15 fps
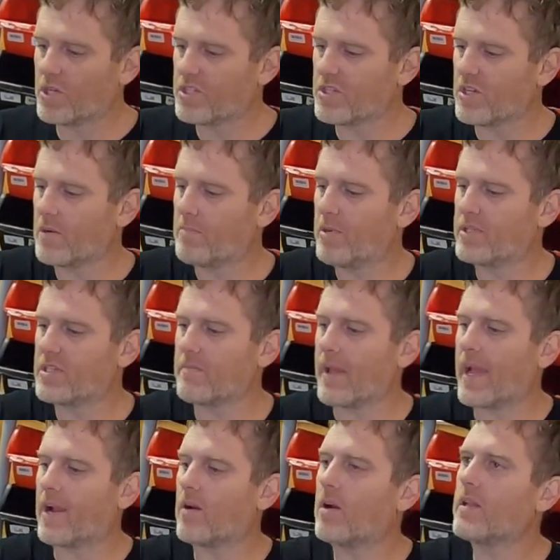We're just gonna put some
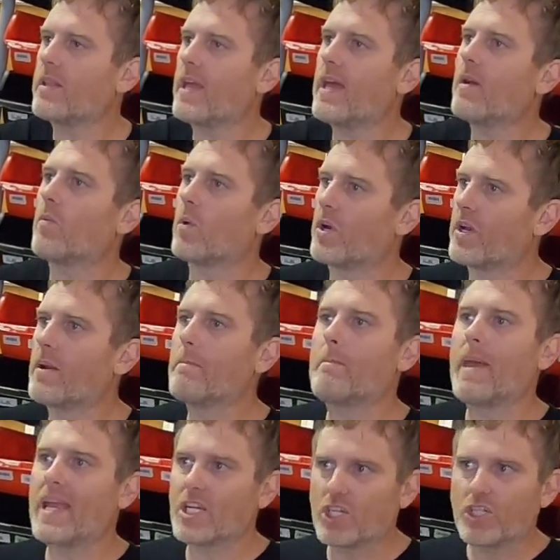air on that. We're gonna
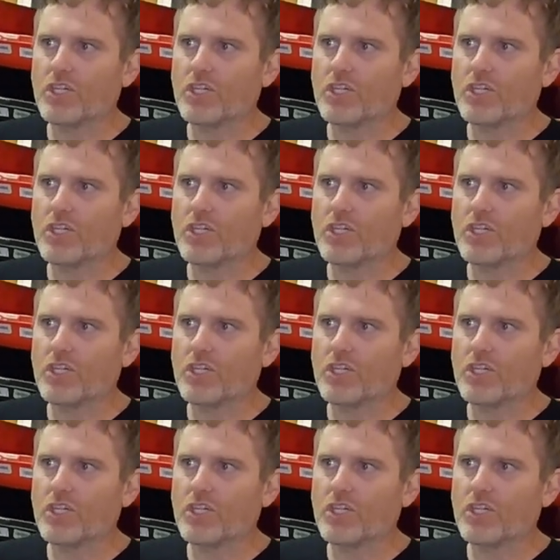make